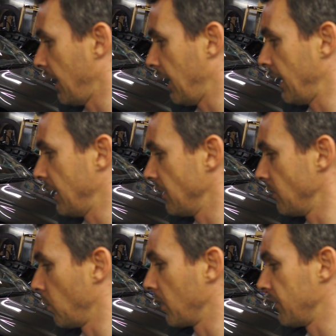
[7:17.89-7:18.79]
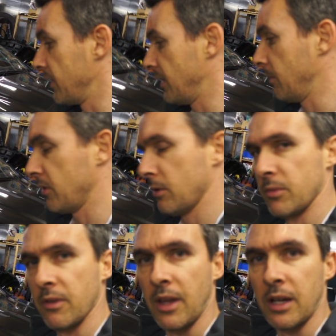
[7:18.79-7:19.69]
and one of the
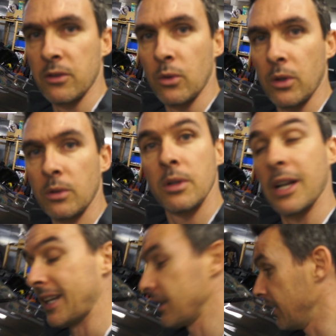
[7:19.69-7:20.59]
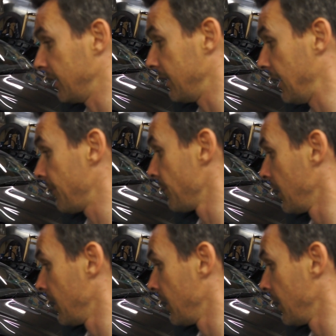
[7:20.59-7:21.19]
symptoms of that is oil collecting in there.